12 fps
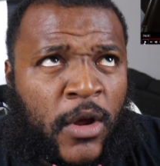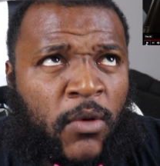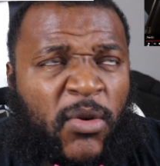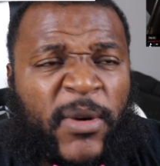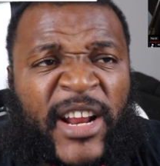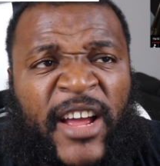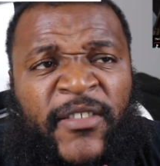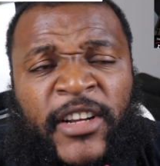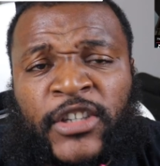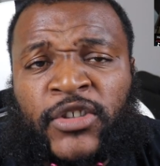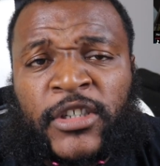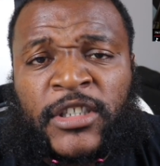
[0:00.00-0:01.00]
when we didn't have
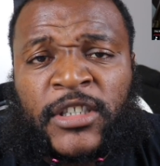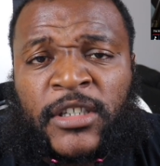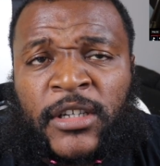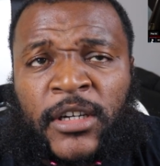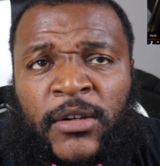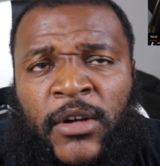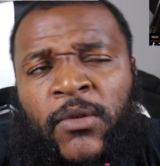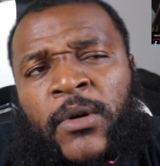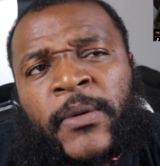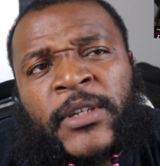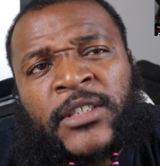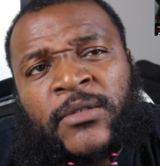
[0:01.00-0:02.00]
electricity, no what
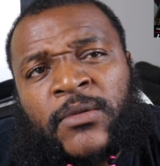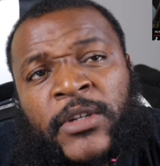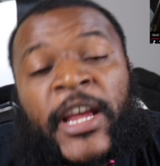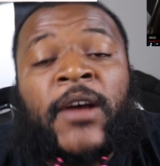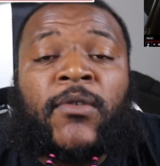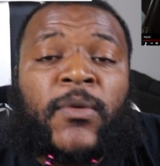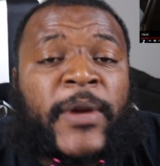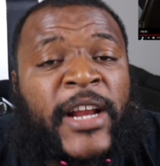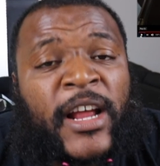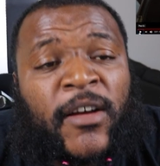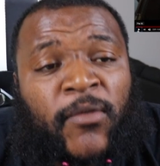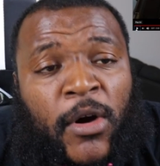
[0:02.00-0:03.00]
was it? Yeah, when we
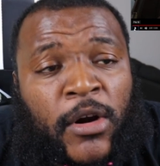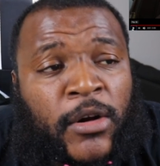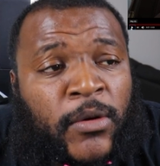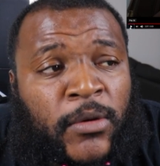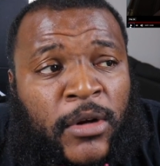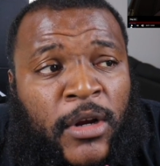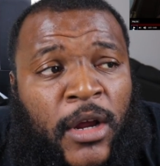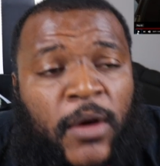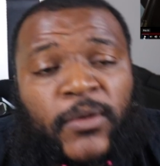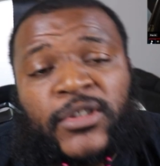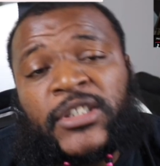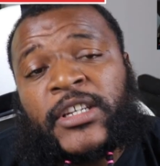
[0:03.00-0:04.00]
didn't have water,
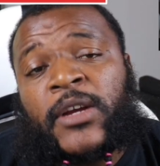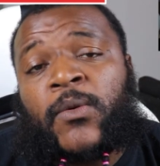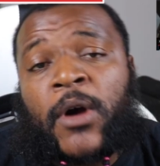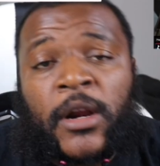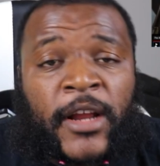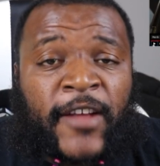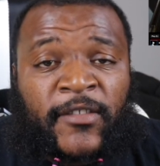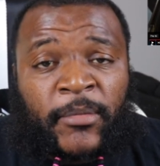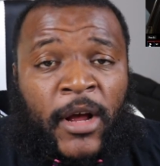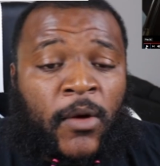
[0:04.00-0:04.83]
we used to get water, have to buy